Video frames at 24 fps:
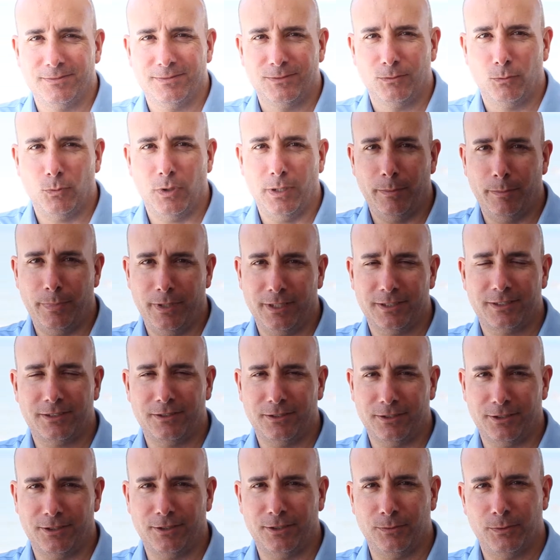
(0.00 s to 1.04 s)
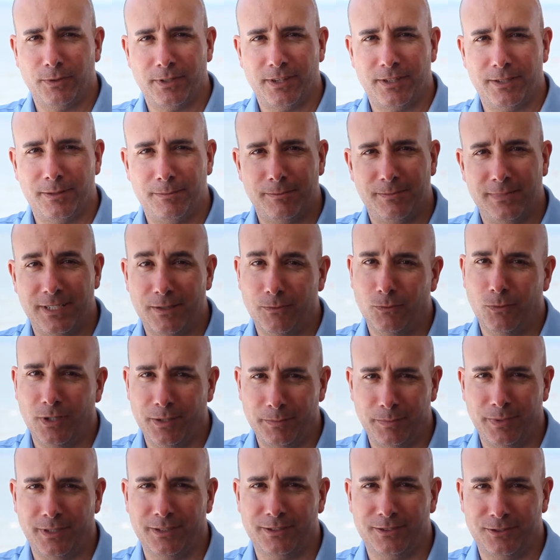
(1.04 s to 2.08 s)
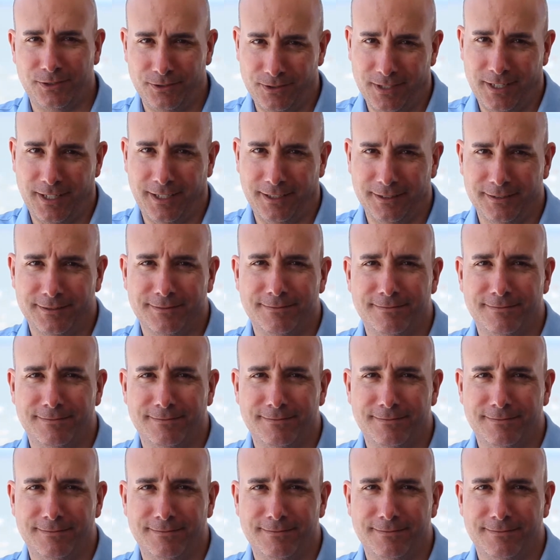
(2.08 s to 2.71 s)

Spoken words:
what butts look good with them and what butts do not.